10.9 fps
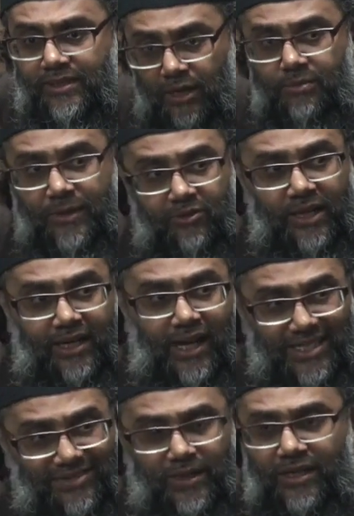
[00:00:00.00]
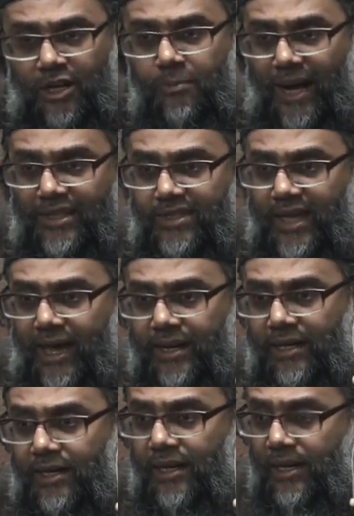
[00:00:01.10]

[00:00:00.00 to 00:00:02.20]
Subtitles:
That would be really nice if we can go back to that.